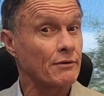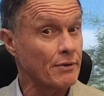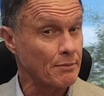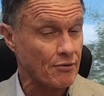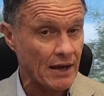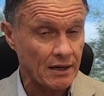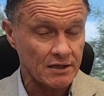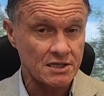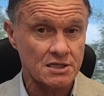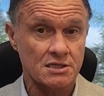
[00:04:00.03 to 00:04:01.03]
really proud of
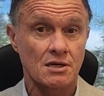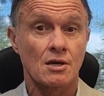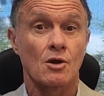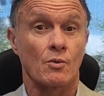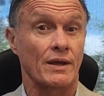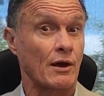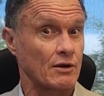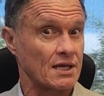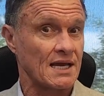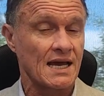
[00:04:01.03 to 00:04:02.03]
this. We're going
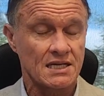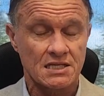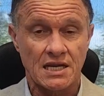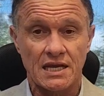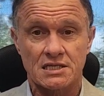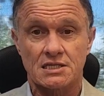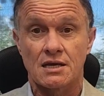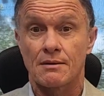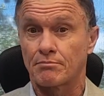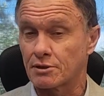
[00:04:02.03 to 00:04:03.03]
to Cairns next.
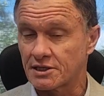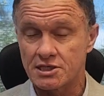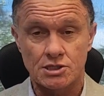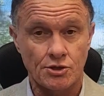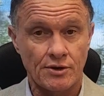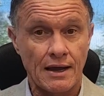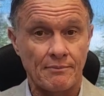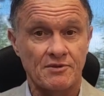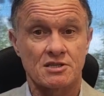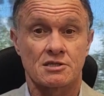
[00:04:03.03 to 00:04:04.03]
Please turn up.
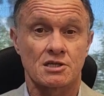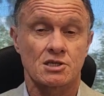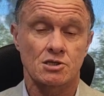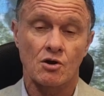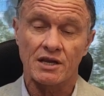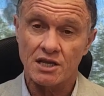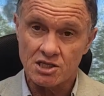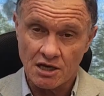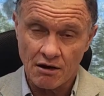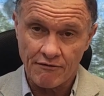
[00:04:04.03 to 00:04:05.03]
This is an exciting
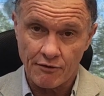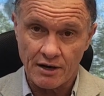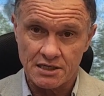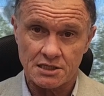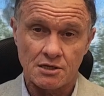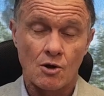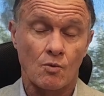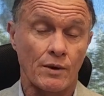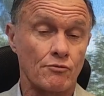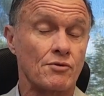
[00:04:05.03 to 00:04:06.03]
agenda for us.
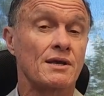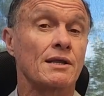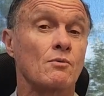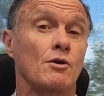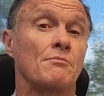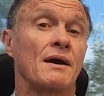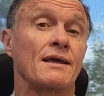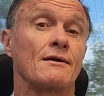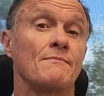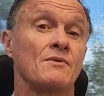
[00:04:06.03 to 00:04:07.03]
We really want to
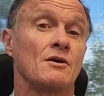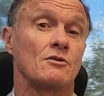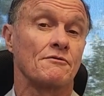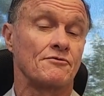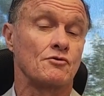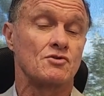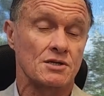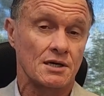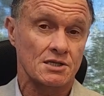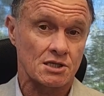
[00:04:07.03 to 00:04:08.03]
make the
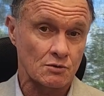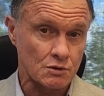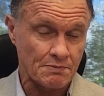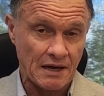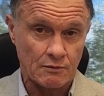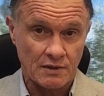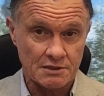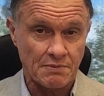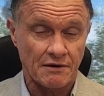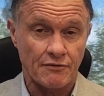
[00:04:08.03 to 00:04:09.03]
future skills pathways
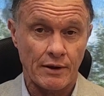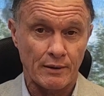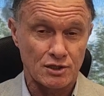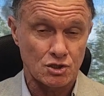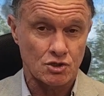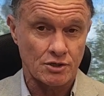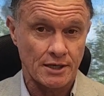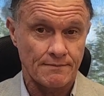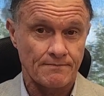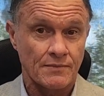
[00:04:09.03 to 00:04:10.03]
better for our industry.
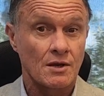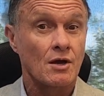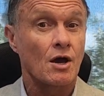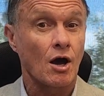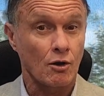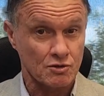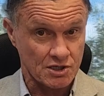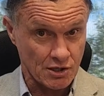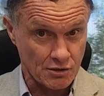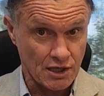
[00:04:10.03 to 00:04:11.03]
I'll
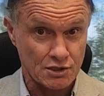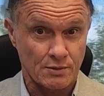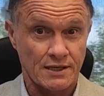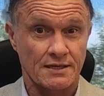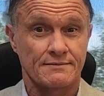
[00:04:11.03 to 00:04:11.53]
see you next week.